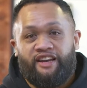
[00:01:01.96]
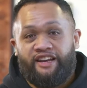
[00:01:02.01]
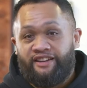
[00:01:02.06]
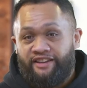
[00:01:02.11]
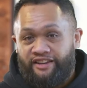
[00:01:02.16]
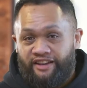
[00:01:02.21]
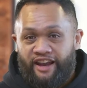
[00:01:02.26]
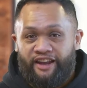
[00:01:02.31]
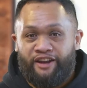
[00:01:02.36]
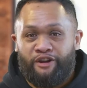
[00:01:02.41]

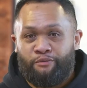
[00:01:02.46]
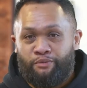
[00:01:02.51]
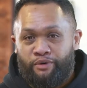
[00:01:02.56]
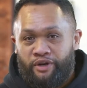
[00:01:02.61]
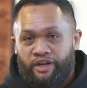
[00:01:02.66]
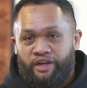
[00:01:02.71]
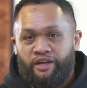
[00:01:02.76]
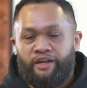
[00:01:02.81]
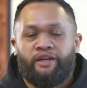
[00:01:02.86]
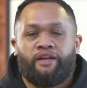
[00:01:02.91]
in
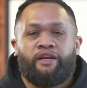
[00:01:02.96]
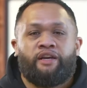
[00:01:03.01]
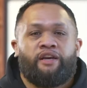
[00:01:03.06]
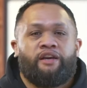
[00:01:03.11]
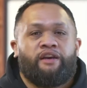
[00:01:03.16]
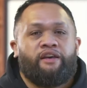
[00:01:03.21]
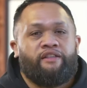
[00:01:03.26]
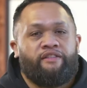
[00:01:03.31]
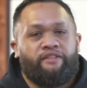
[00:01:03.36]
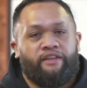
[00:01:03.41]
Canterbury
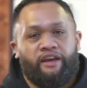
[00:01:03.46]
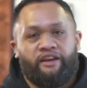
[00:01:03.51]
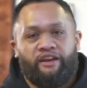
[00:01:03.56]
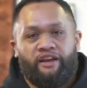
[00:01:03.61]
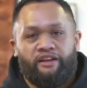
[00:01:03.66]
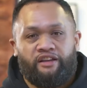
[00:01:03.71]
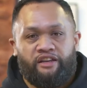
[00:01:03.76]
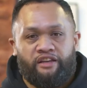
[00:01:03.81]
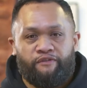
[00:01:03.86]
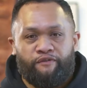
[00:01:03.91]
that
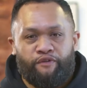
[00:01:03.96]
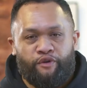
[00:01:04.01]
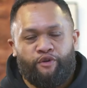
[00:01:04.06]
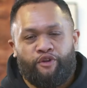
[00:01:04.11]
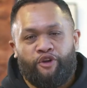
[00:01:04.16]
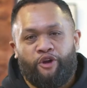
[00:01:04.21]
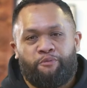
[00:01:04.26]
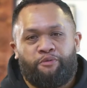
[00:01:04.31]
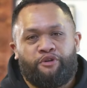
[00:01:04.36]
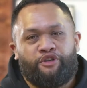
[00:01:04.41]
can give you
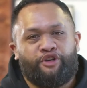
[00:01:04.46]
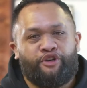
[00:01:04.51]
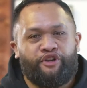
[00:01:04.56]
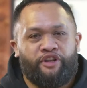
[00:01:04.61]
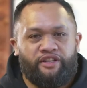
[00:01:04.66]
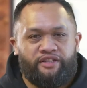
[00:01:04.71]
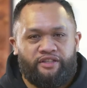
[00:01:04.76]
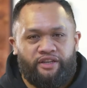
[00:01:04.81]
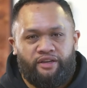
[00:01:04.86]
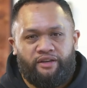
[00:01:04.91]
the
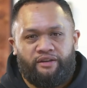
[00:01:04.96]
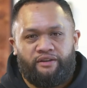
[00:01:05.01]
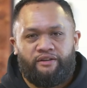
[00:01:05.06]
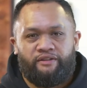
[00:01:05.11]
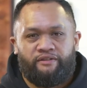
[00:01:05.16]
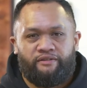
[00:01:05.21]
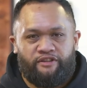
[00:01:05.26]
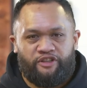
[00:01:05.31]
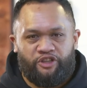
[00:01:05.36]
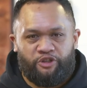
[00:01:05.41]
opportunity
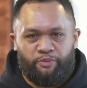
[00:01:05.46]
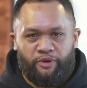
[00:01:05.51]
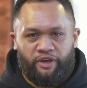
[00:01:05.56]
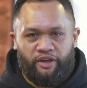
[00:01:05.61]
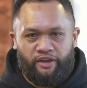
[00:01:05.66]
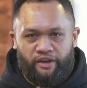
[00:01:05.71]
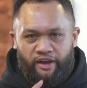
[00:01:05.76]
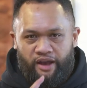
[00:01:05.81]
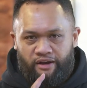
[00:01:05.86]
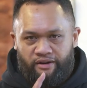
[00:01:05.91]
to
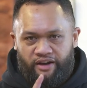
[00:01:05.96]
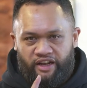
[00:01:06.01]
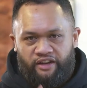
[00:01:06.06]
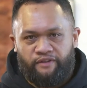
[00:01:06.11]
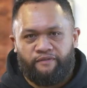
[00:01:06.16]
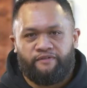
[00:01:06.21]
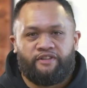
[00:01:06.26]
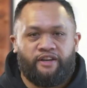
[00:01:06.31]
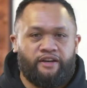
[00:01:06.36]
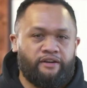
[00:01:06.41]
speak our
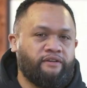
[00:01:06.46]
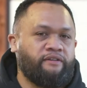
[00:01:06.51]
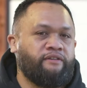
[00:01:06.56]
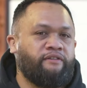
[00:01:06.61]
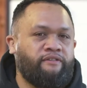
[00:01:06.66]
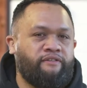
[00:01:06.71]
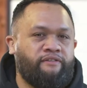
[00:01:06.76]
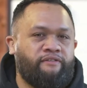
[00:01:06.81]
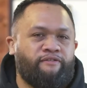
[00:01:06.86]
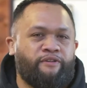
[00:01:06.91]
native tongue
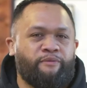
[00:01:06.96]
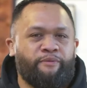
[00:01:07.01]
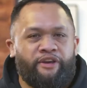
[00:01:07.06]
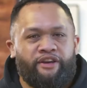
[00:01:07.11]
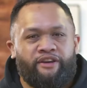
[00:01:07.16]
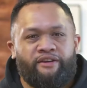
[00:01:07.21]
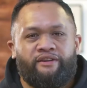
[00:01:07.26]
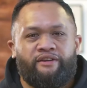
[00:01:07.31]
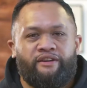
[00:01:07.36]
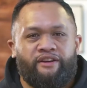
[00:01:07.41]
from
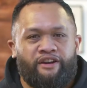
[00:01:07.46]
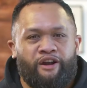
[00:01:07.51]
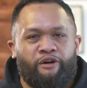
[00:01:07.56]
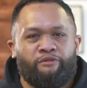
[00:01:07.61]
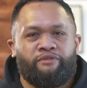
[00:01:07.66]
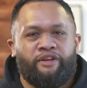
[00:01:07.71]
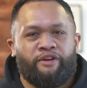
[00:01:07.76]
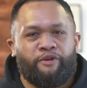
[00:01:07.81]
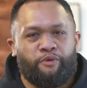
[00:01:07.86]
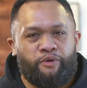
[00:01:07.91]
here in
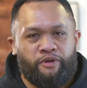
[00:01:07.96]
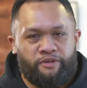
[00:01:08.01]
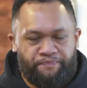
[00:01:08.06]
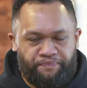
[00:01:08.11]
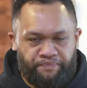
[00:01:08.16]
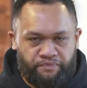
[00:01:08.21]
Aotearoa.